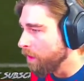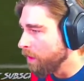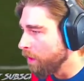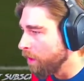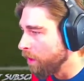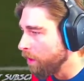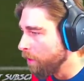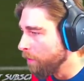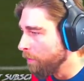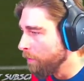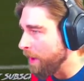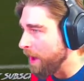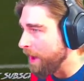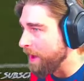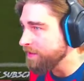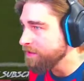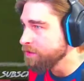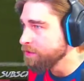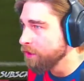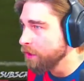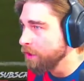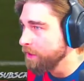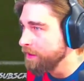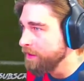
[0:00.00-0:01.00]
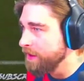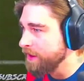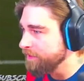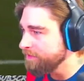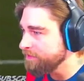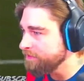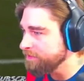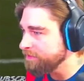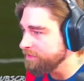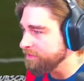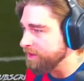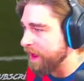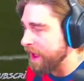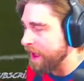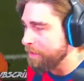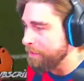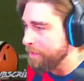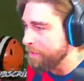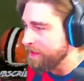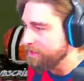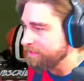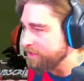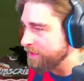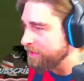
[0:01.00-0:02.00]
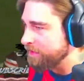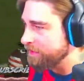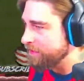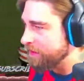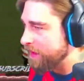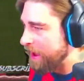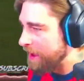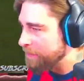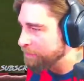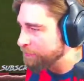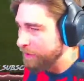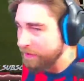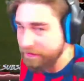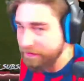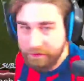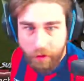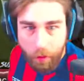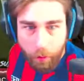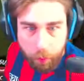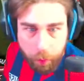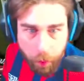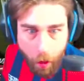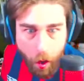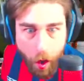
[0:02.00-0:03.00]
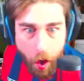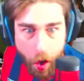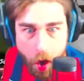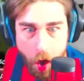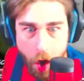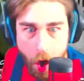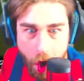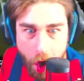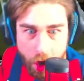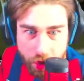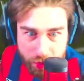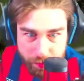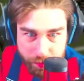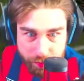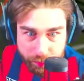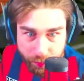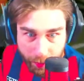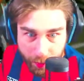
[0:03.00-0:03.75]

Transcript: Oh my goodness. I meant to, I pressed the wrong